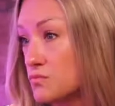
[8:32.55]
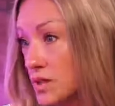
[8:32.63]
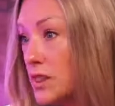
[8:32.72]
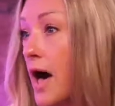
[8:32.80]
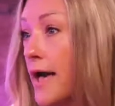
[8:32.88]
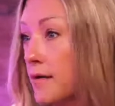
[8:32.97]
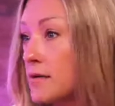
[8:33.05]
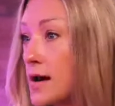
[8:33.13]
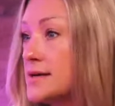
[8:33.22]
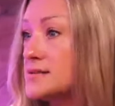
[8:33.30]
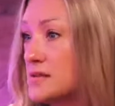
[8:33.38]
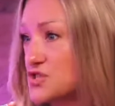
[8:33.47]
rely on
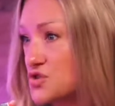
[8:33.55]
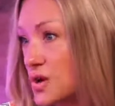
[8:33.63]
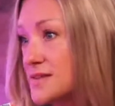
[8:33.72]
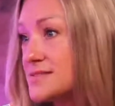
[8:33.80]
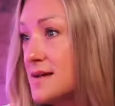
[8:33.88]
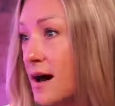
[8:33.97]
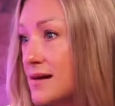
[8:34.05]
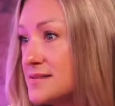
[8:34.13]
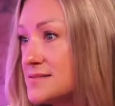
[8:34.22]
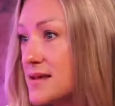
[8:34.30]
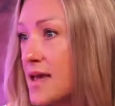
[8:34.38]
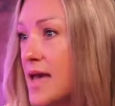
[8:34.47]
us and trust us.